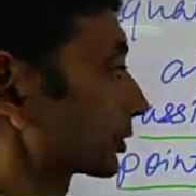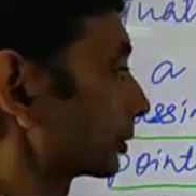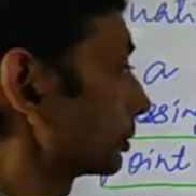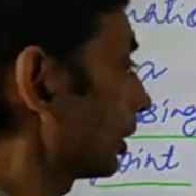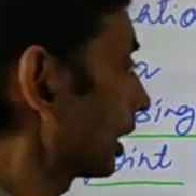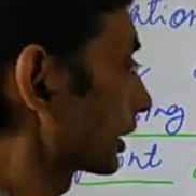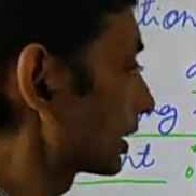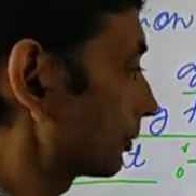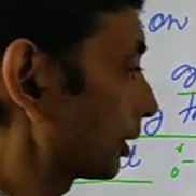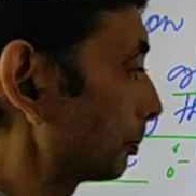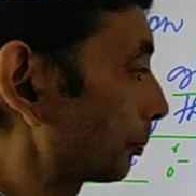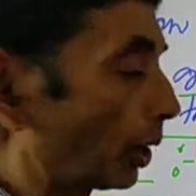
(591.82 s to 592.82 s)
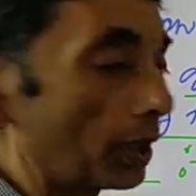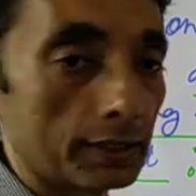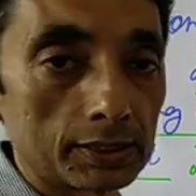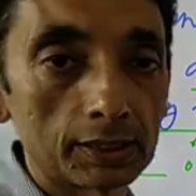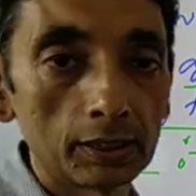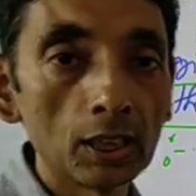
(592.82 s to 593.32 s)
through a given
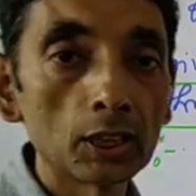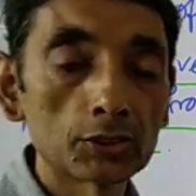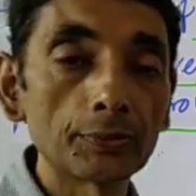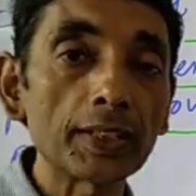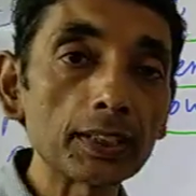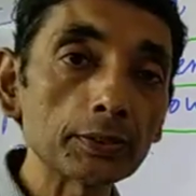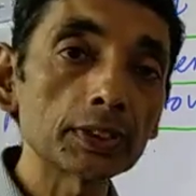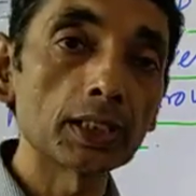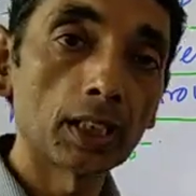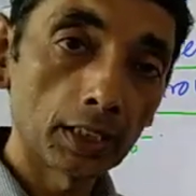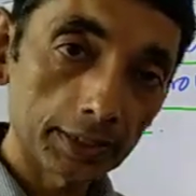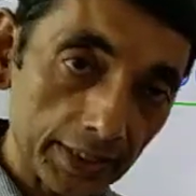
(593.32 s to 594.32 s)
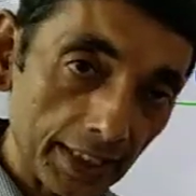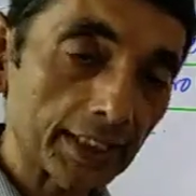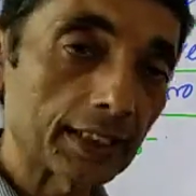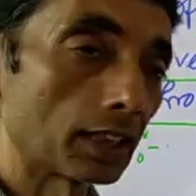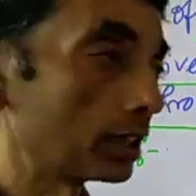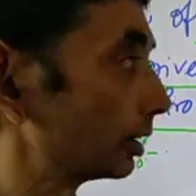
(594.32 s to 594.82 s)
point. So when you
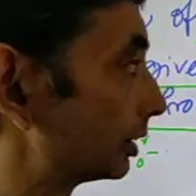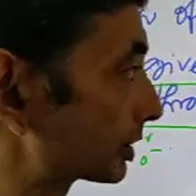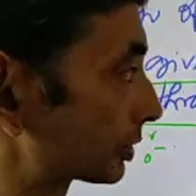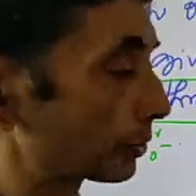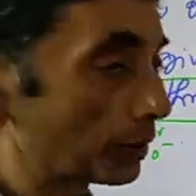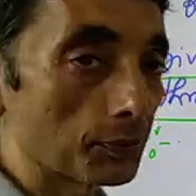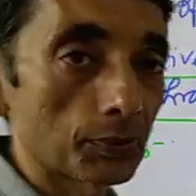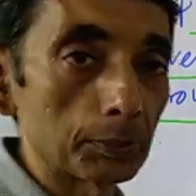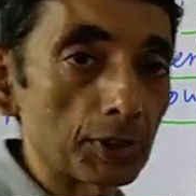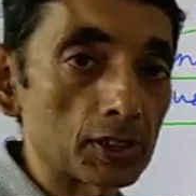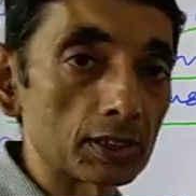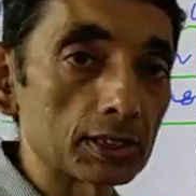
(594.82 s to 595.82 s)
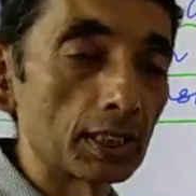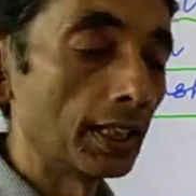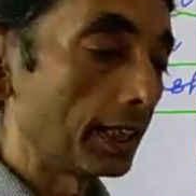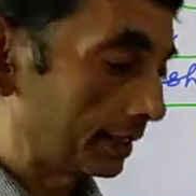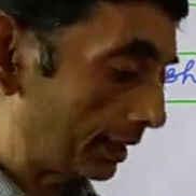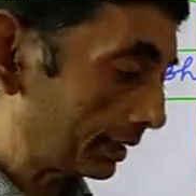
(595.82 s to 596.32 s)
take these two informations,
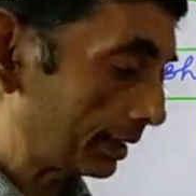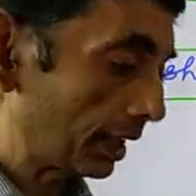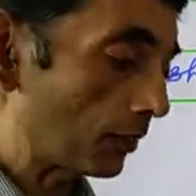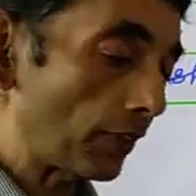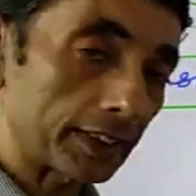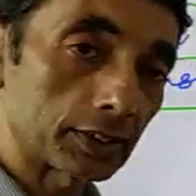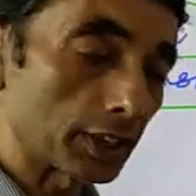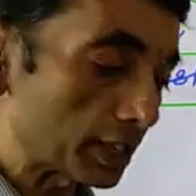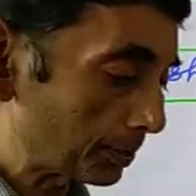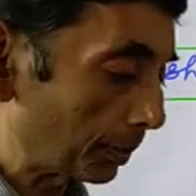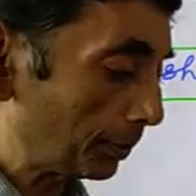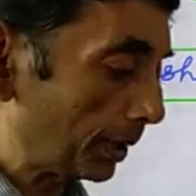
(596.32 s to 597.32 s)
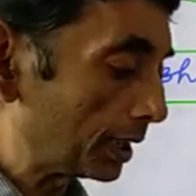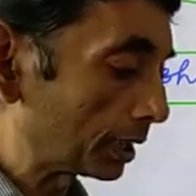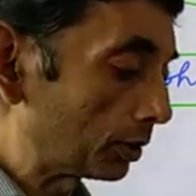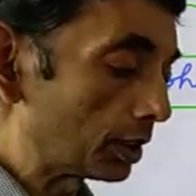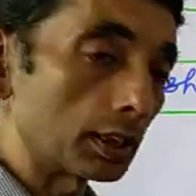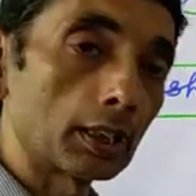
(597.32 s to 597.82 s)
that a vector is
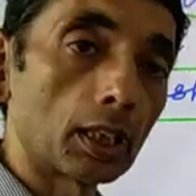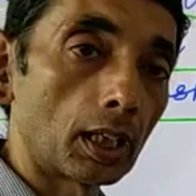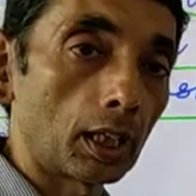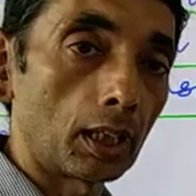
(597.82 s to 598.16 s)
perpendicular